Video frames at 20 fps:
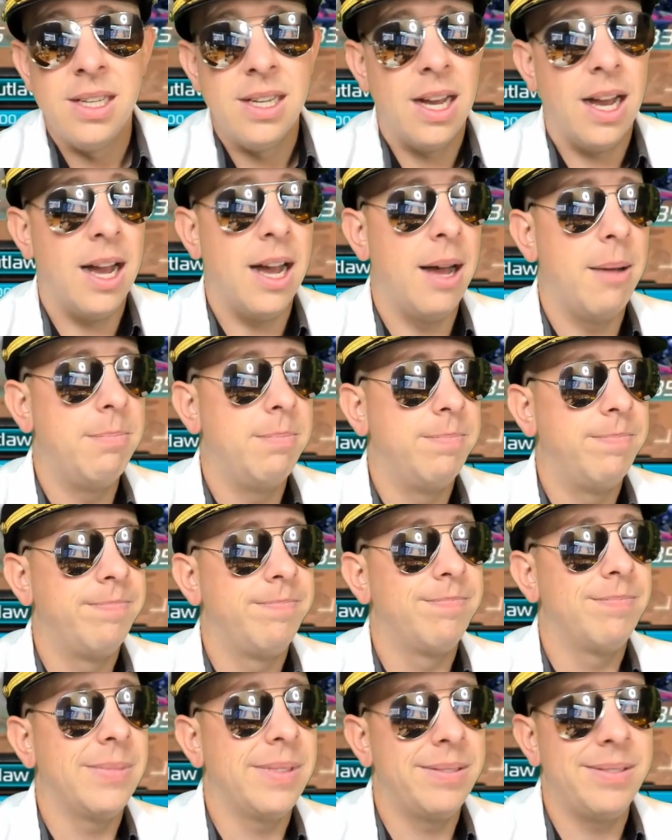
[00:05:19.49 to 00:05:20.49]

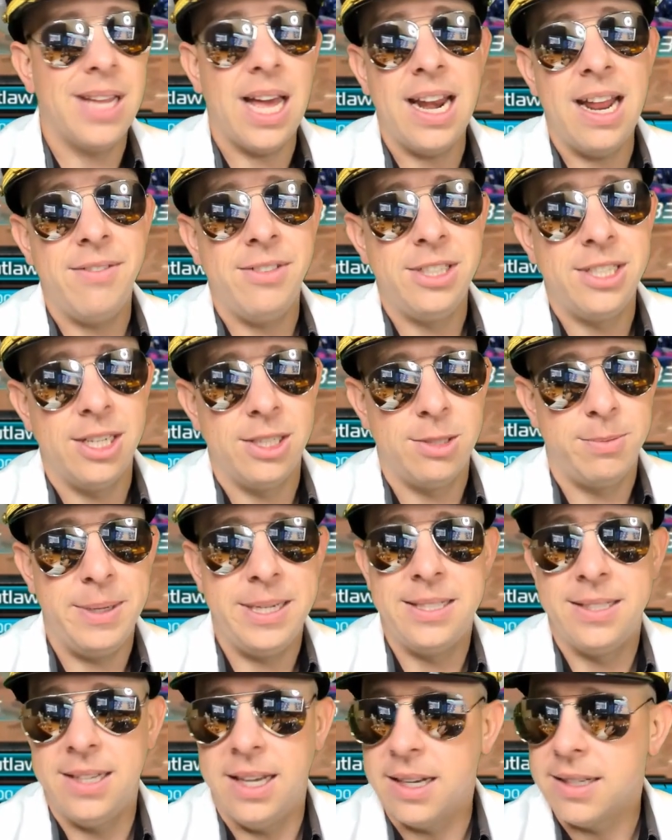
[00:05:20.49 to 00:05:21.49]
Not having tier
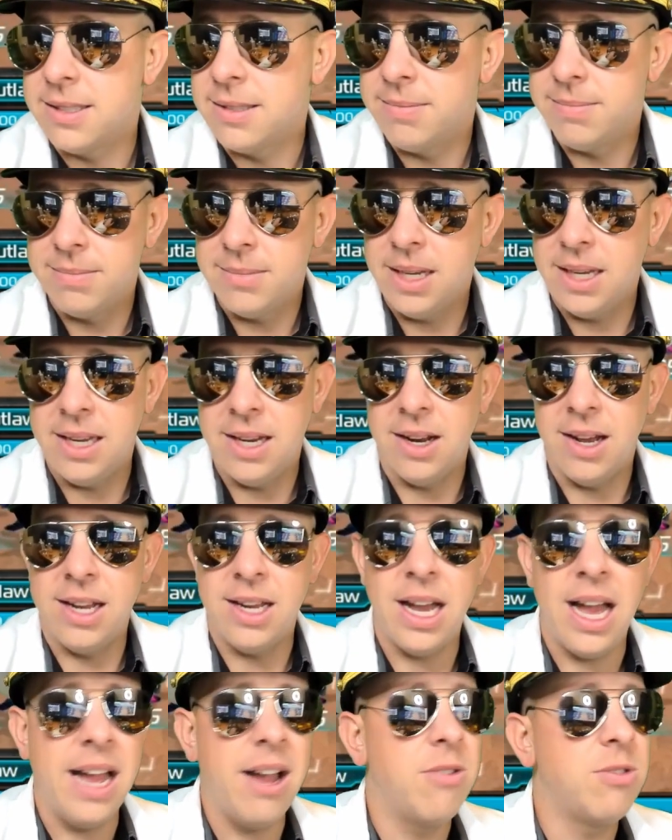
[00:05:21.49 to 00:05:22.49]
space sucks. You know,
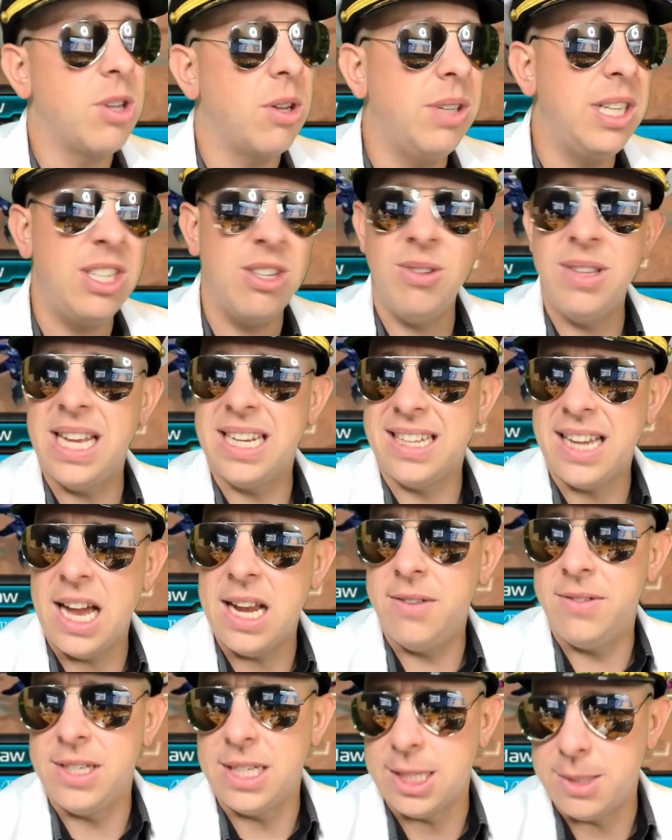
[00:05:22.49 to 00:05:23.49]
I was only doing that
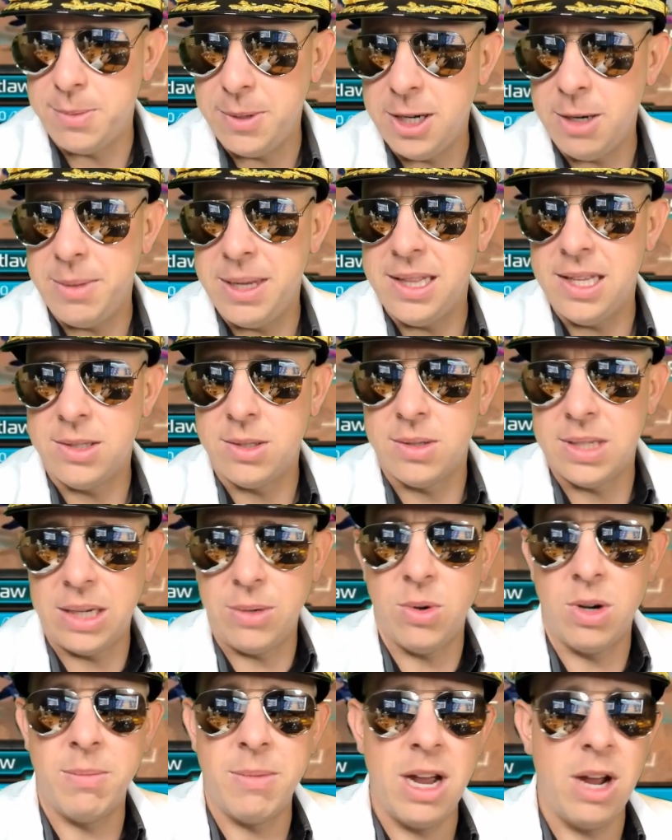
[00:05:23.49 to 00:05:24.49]
kind of as an experiment. This was like
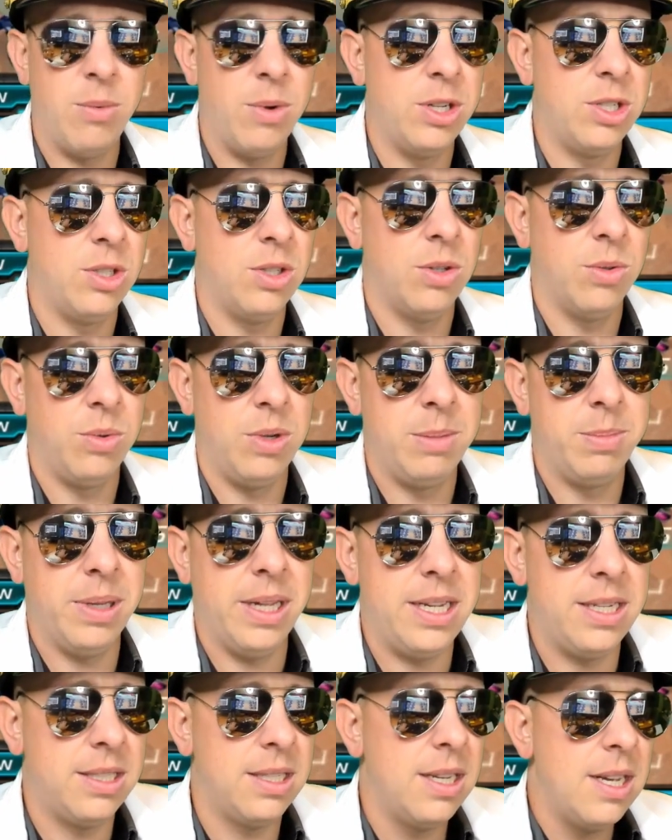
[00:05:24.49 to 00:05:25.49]
one of my original
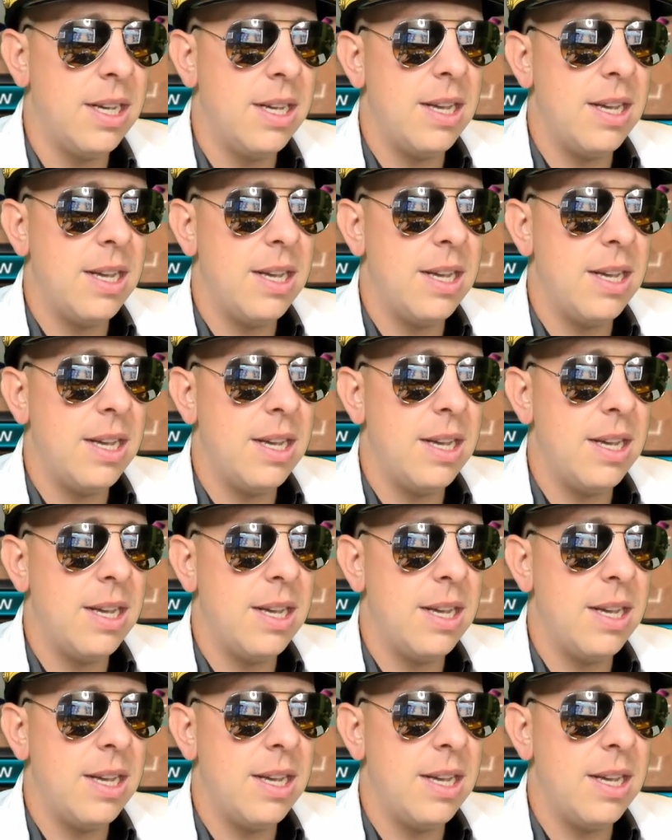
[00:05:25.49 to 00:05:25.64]
replays.